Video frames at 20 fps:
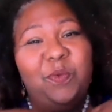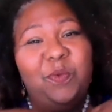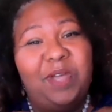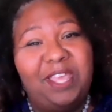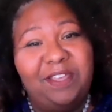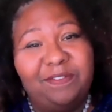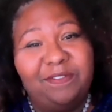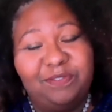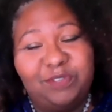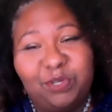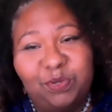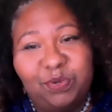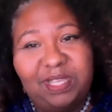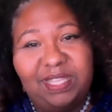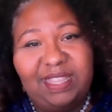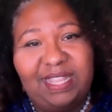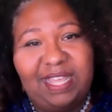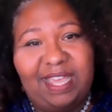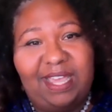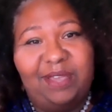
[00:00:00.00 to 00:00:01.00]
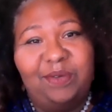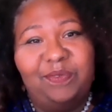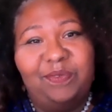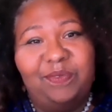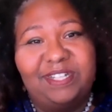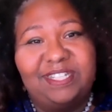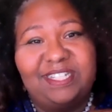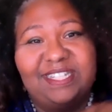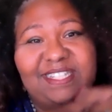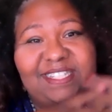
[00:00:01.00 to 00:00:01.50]
way of doing that,
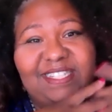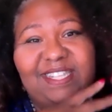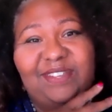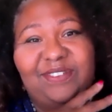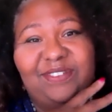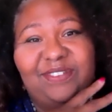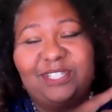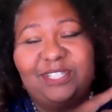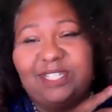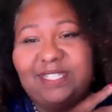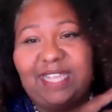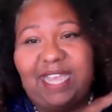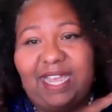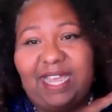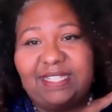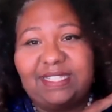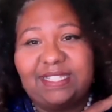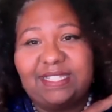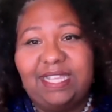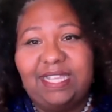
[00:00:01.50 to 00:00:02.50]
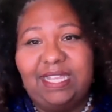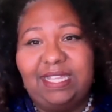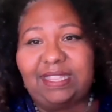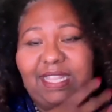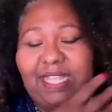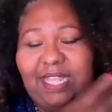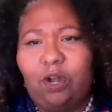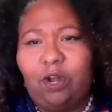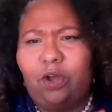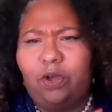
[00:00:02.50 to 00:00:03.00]
which is it was just
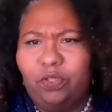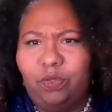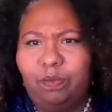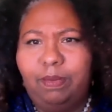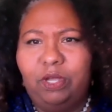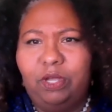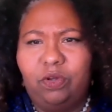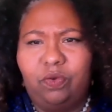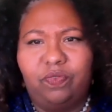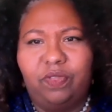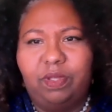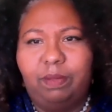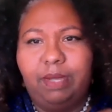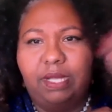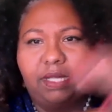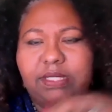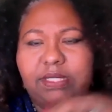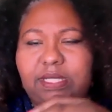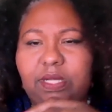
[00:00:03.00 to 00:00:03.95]
asking, then are you male or female?